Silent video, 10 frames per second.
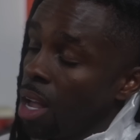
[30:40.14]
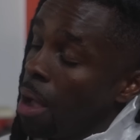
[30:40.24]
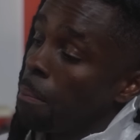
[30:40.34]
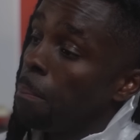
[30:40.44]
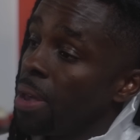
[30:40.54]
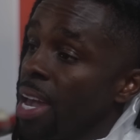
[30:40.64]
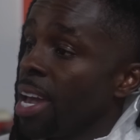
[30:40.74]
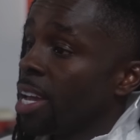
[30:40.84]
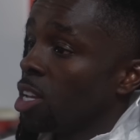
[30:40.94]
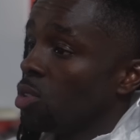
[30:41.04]
I'm
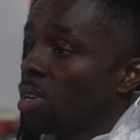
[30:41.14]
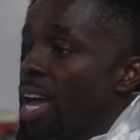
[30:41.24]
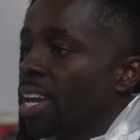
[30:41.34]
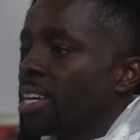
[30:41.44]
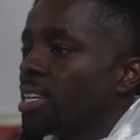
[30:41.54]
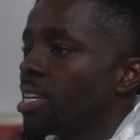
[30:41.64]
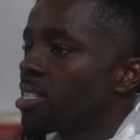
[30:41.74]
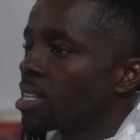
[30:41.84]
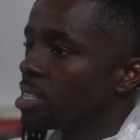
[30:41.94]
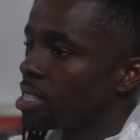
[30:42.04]
begging you, like, to at
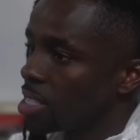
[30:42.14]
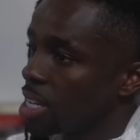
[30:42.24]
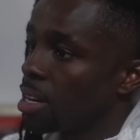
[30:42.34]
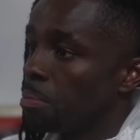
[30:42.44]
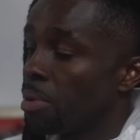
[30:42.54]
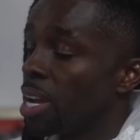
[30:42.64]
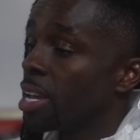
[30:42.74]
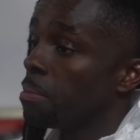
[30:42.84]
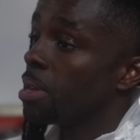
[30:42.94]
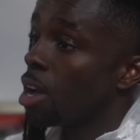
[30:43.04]
least consider
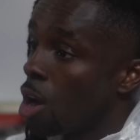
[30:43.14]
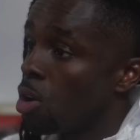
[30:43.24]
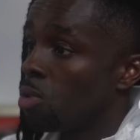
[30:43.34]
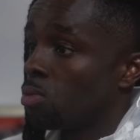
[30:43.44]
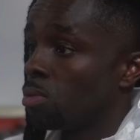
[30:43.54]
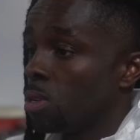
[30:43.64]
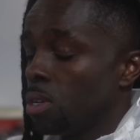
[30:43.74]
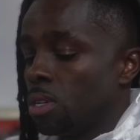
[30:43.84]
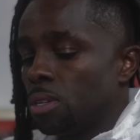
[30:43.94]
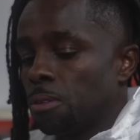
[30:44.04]
bringing me on.
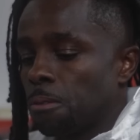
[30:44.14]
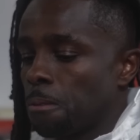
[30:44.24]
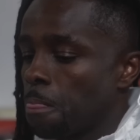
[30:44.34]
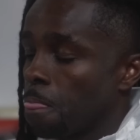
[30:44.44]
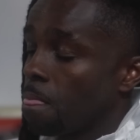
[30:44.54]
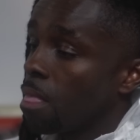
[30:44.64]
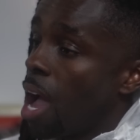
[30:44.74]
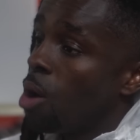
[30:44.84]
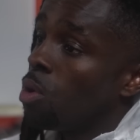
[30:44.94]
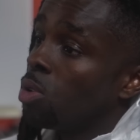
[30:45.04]

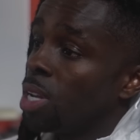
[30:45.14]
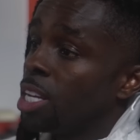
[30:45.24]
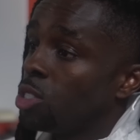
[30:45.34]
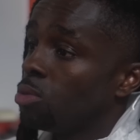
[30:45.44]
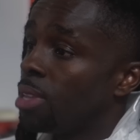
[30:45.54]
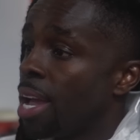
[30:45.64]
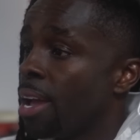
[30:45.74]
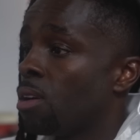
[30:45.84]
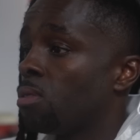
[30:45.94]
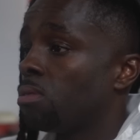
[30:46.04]
I won't let you
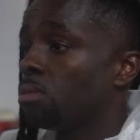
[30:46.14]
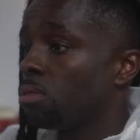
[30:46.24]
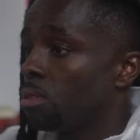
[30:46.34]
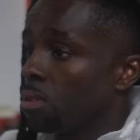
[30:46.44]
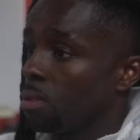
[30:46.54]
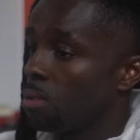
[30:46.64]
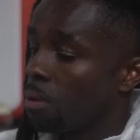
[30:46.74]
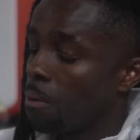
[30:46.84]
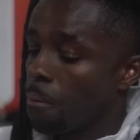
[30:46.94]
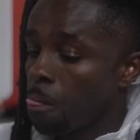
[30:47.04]
down.
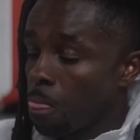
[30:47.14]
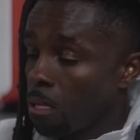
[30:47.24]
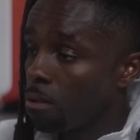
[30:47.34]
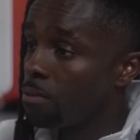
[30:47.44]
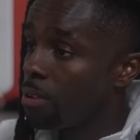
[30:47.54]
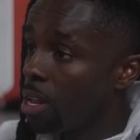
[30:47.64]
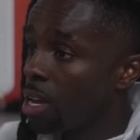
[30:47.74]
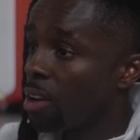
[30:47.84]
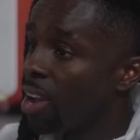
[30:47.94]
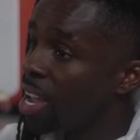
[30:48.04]

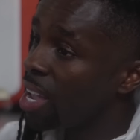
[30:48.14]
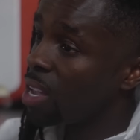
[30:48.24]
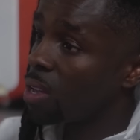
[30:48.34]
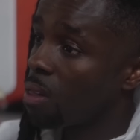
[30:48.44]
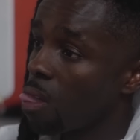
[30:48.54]
PharoahDaDon,